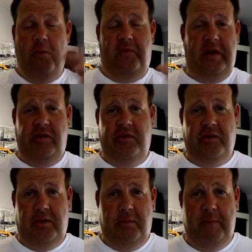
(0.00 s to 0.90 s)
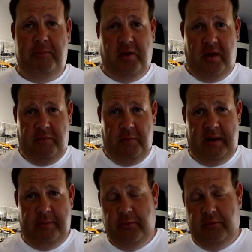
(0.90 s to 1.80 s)
features on the website for
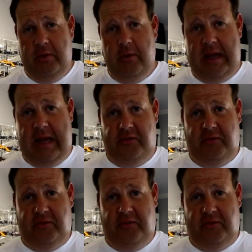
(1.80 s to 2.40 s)
people to look at.